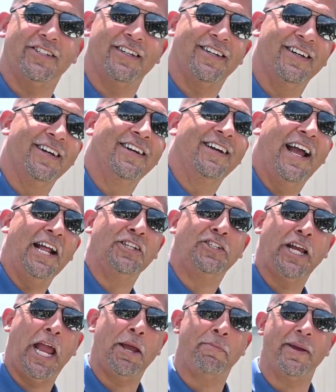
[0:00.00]
you. And
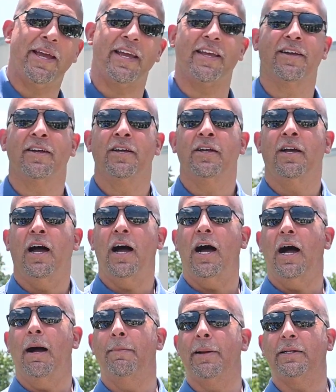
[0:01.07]
JB.
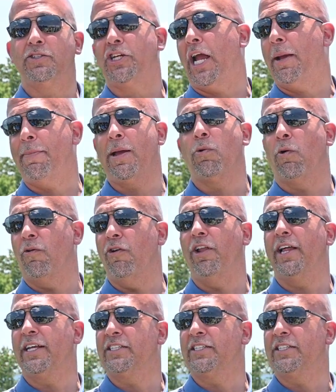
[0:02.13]
And JB we're really